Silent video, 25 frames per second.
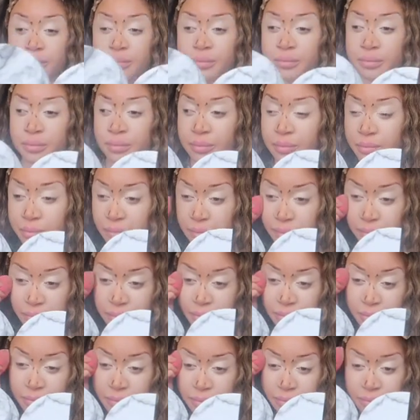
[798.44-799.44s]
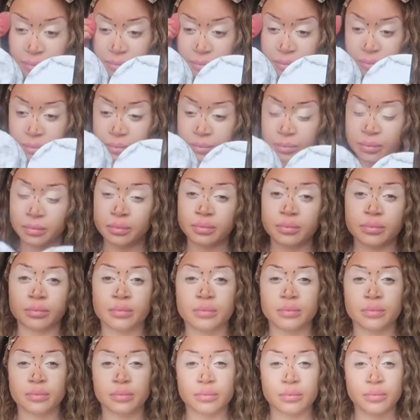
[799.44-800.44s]

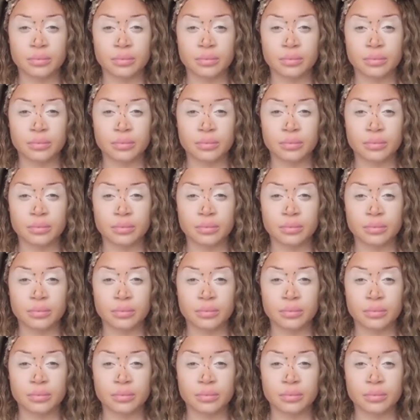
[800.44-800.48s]
[no speech]